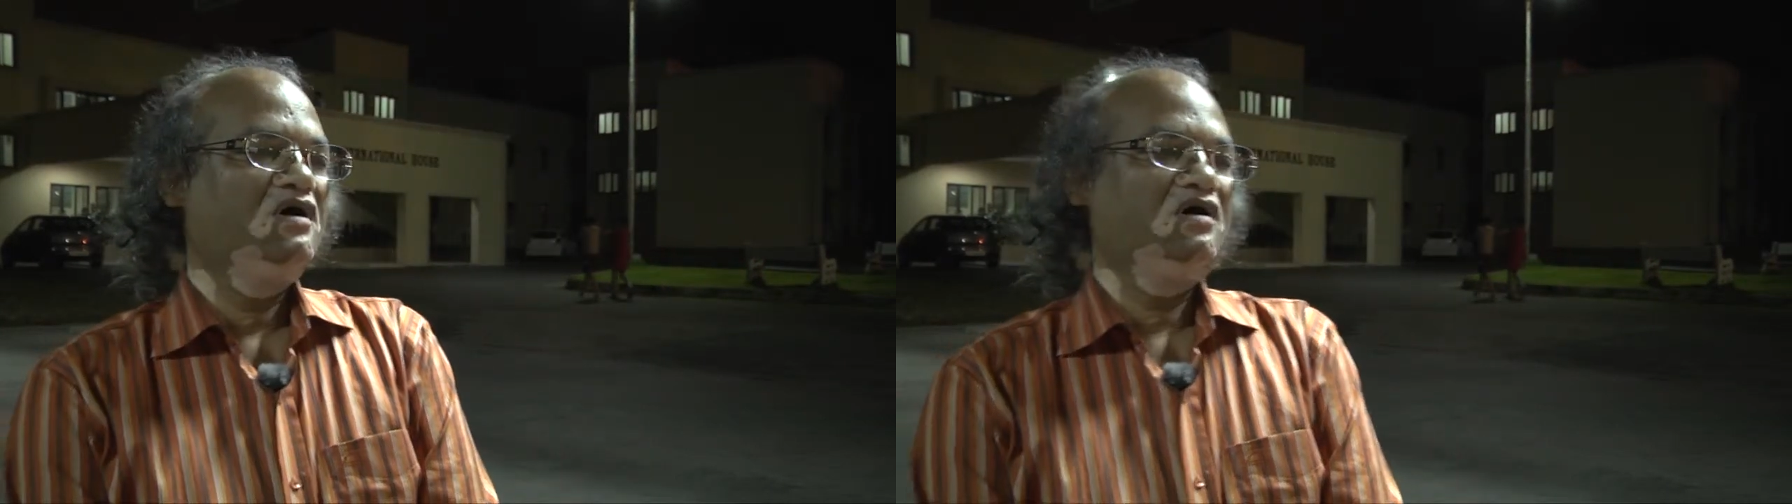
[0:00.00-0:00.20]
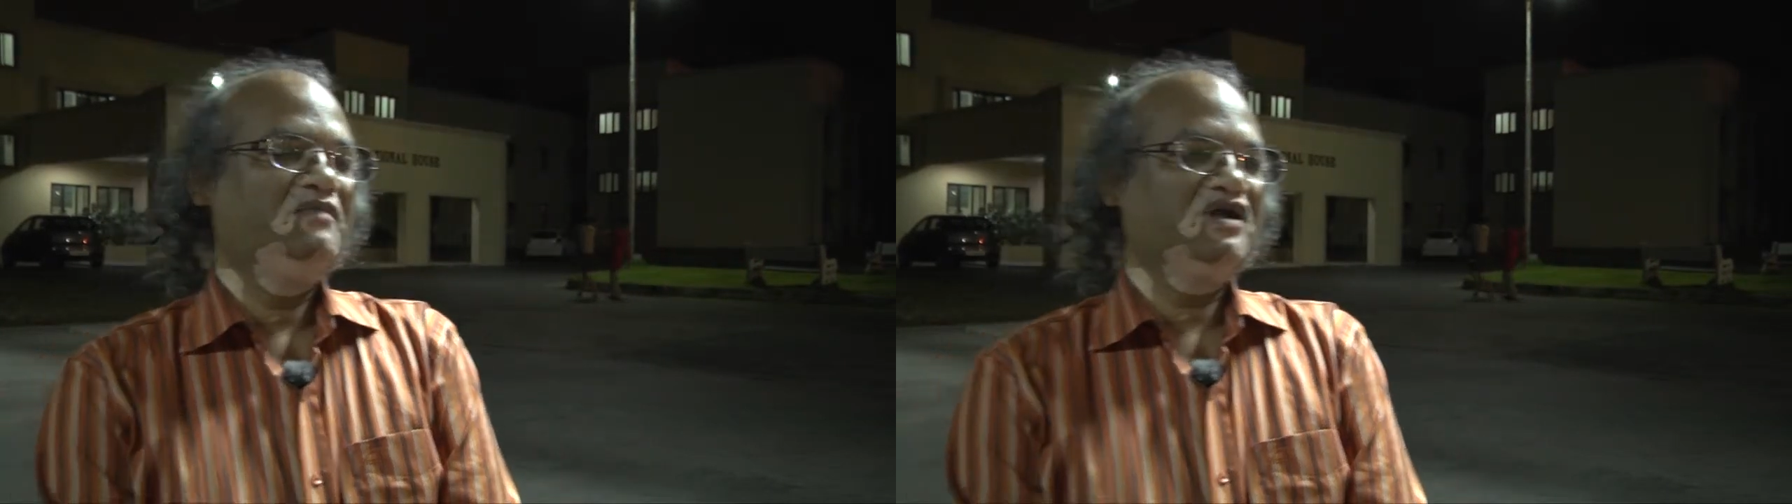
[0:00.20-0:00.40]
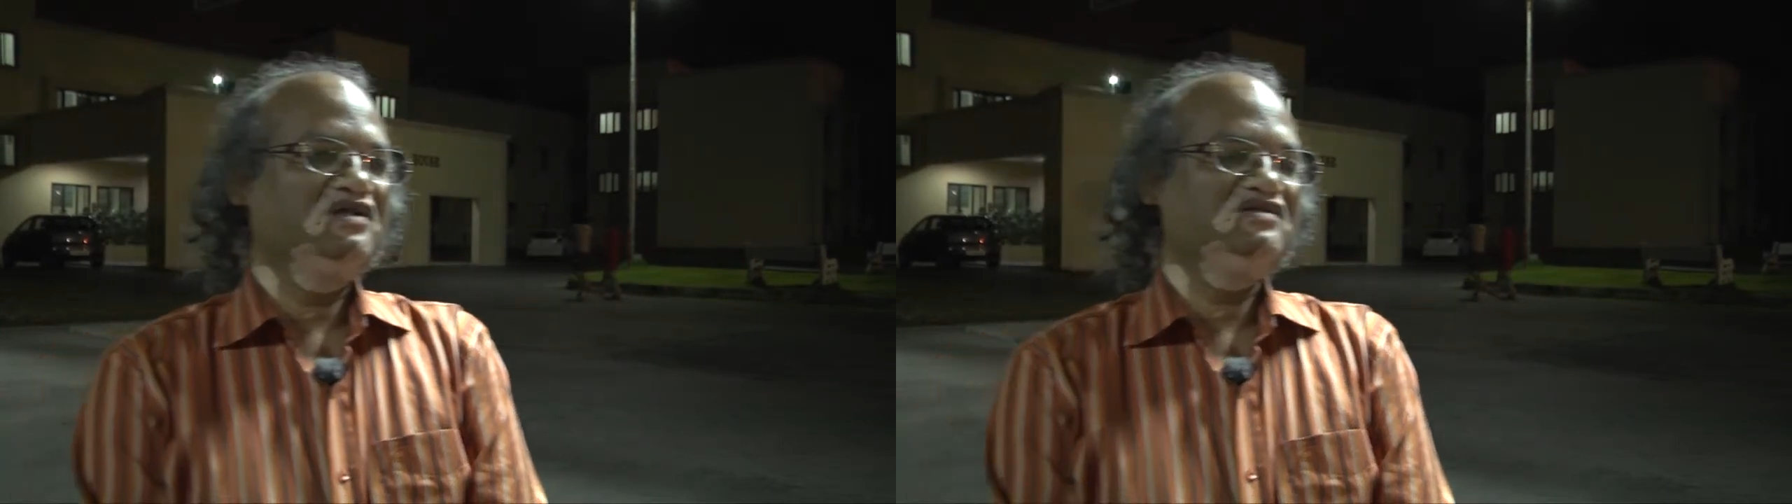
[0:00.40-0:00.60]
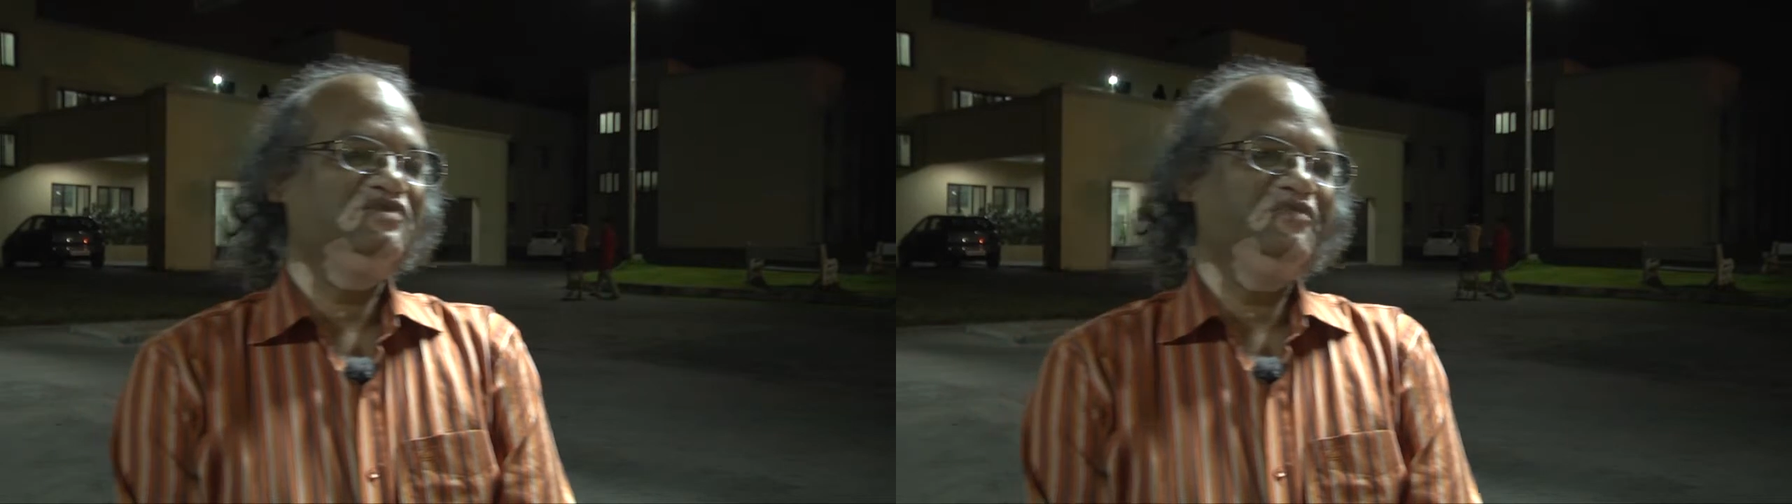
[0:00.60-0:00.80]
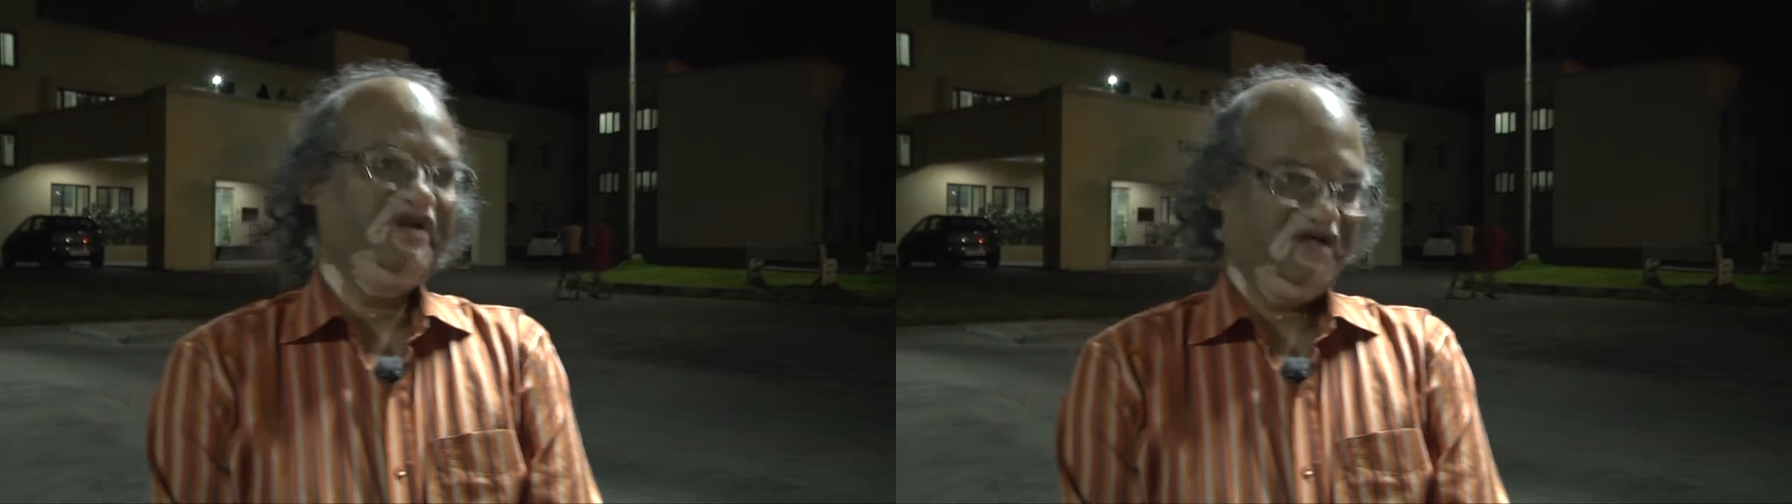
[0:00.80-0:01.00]

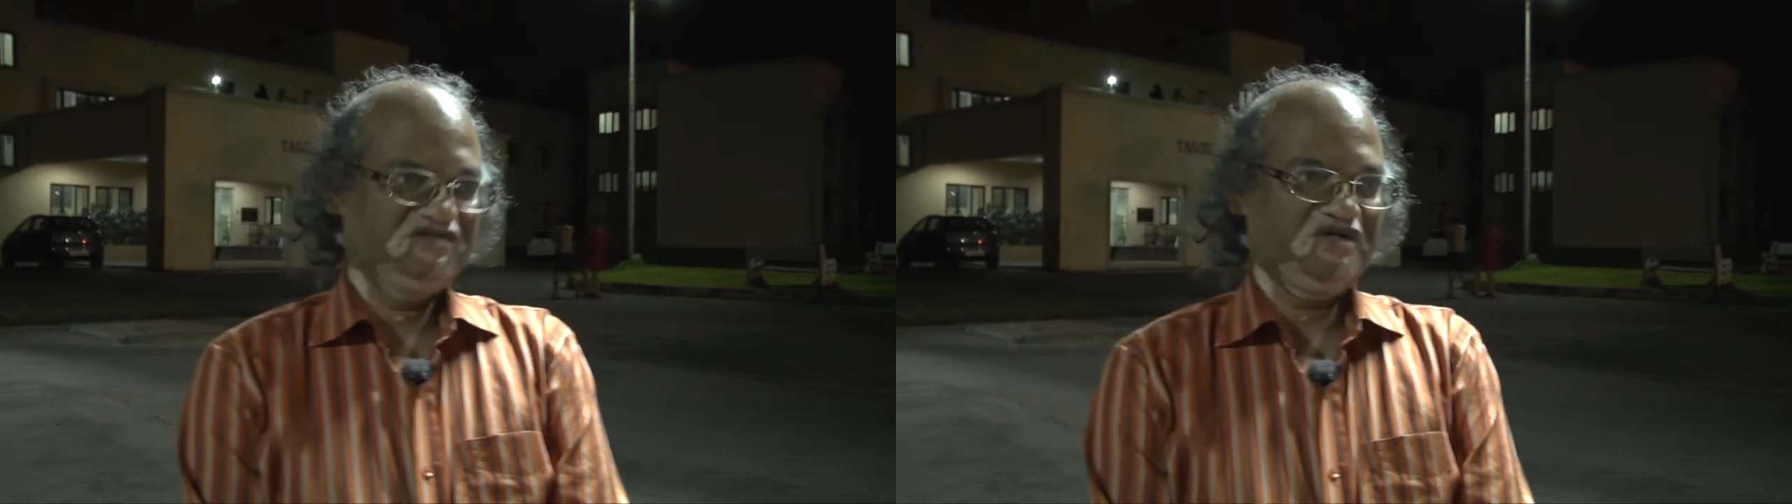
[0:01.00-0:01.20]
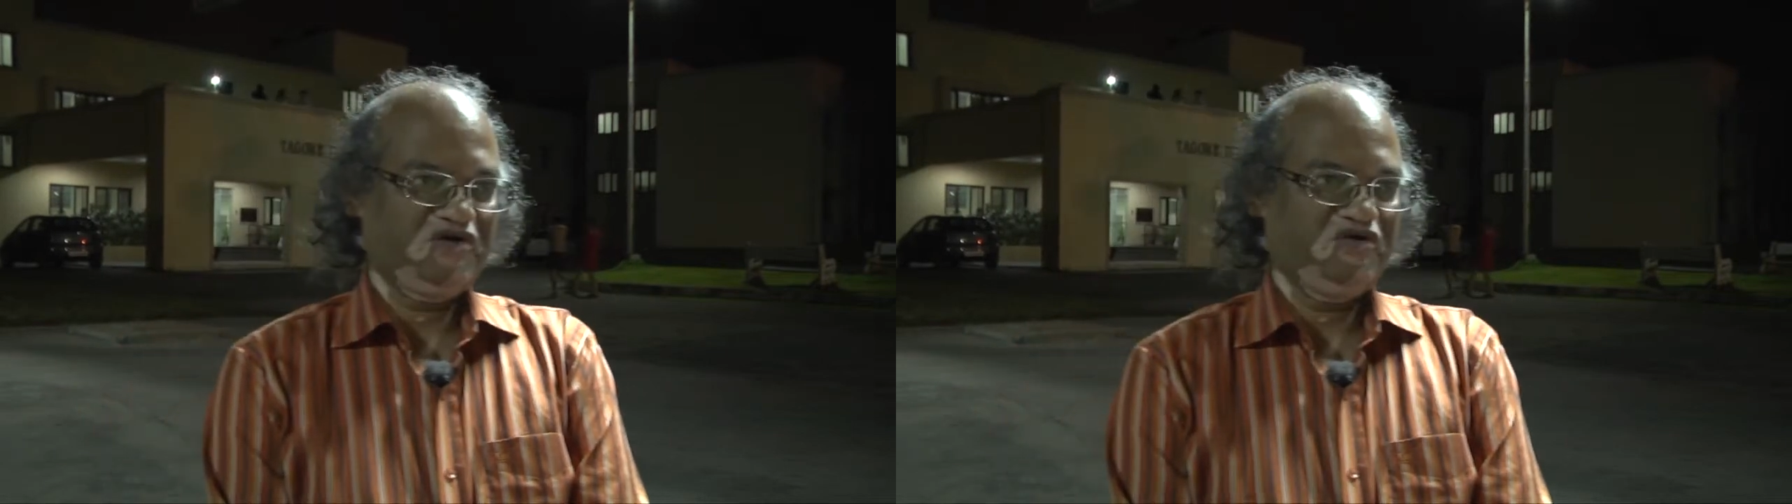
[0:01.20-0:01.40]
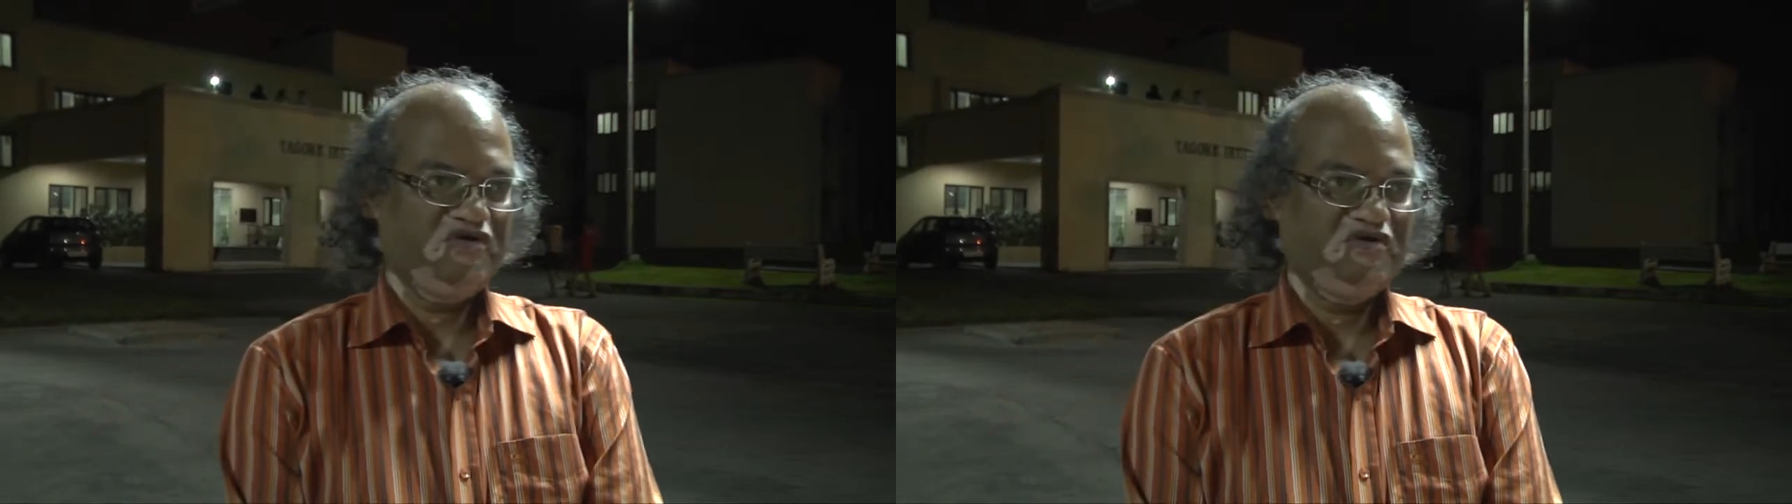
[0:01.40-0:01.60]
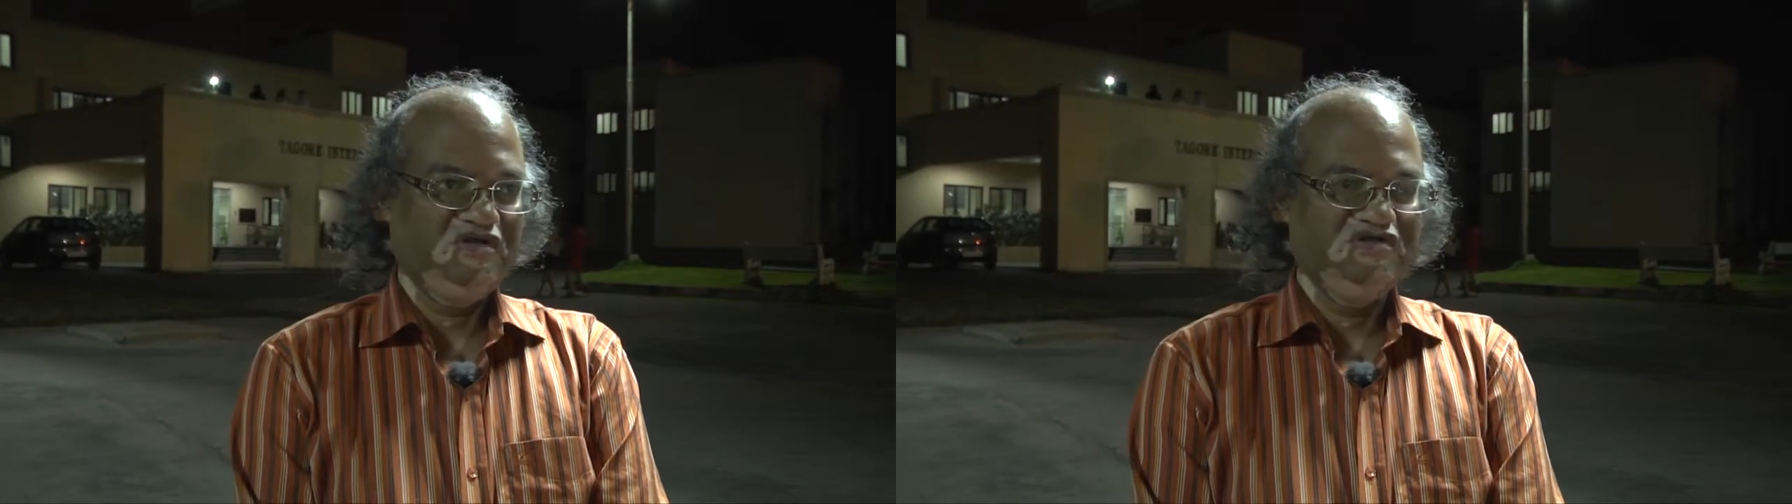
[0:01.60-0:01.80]
Bangladeshi media sector